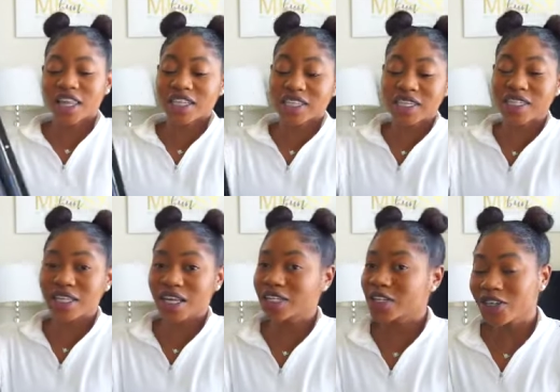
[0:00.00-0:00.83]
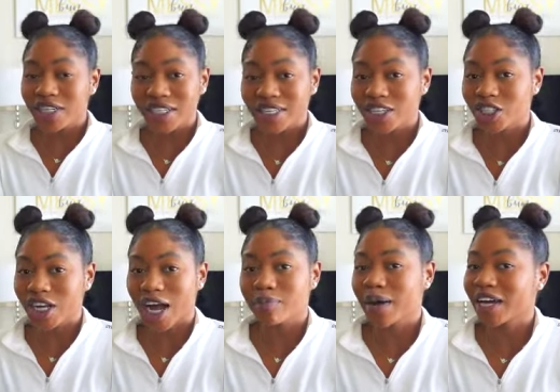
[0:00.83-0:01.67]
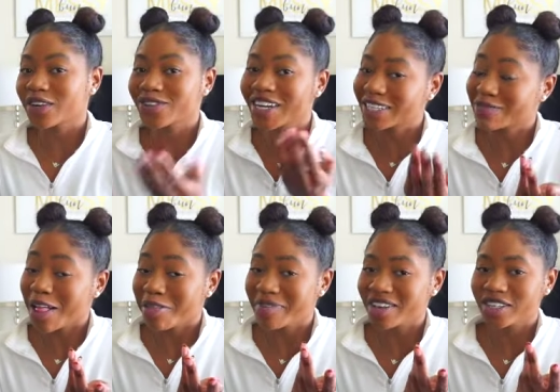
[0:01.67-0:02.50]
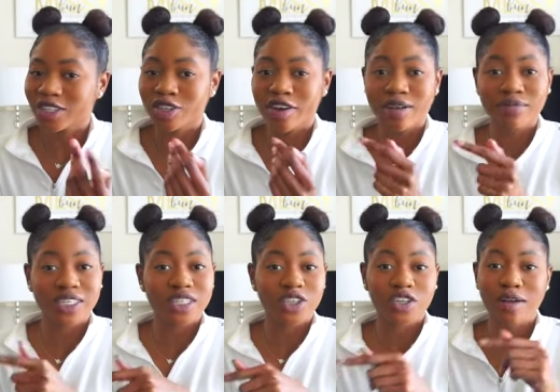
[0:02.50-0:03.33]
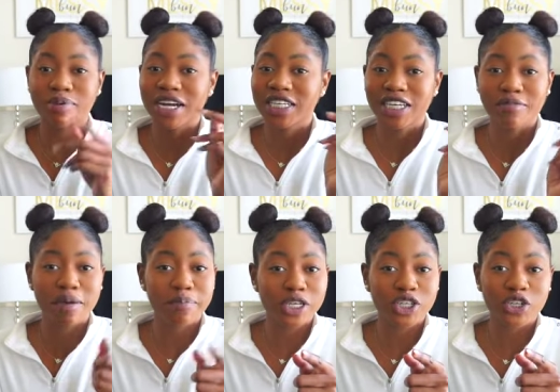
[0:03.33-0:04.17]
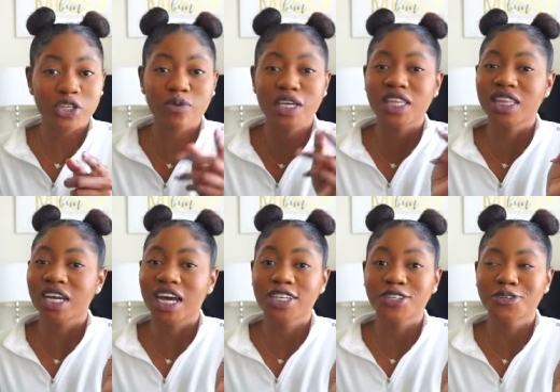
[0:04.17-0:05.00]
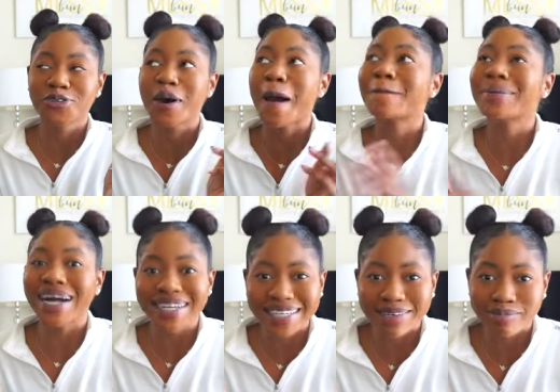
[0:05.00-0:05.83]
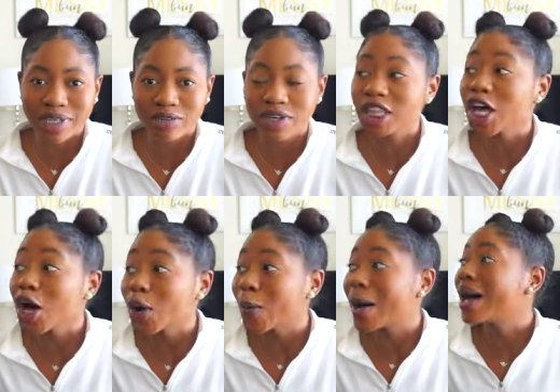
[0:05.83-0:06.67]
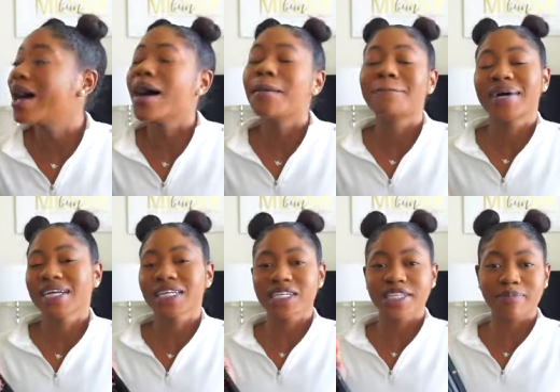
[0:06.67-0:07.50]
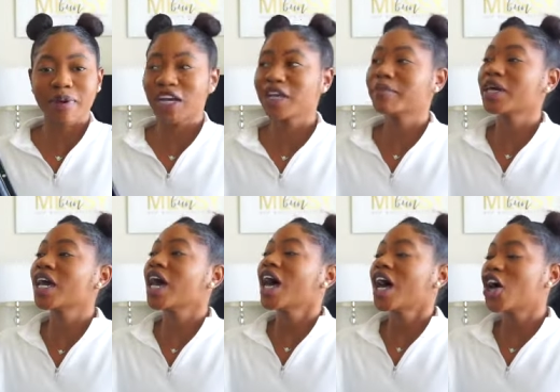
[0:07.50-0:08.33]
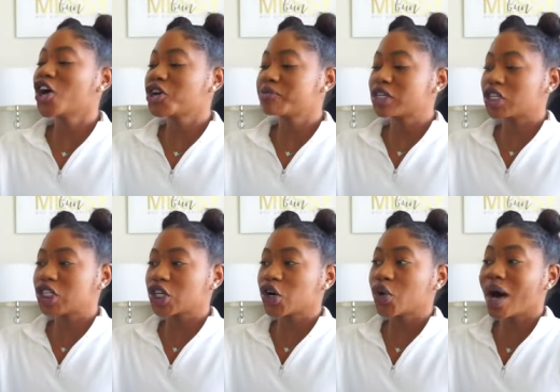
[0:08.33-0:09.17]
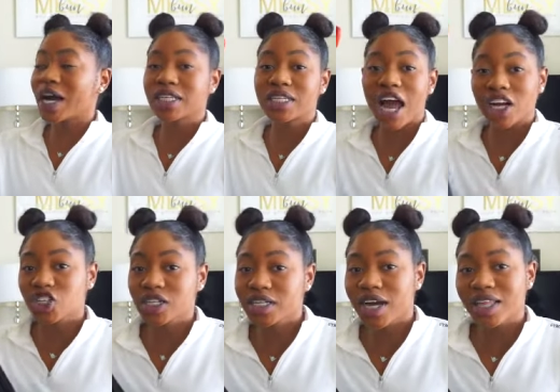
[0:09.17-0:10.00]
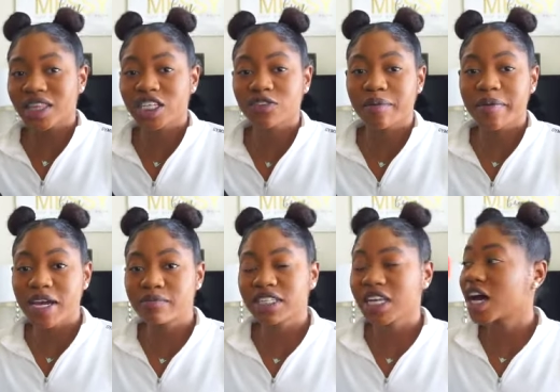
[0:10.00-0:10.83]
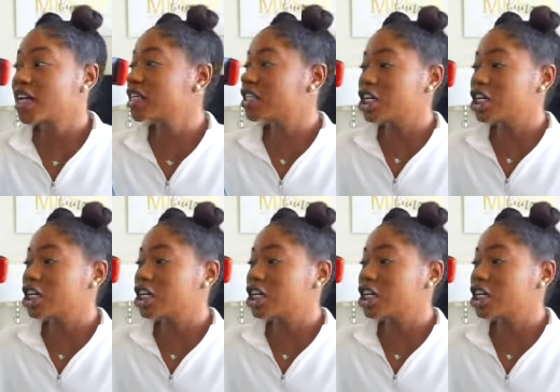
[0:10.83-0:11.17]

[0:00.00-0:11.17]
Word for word: This is literally the tripod. If you guys follow me on Instagram, this is the tripod I take my pictures with that I do Bonnie and me with. Oh my goodness, Bonnie and me. Um, so I actually got this from Amazon. It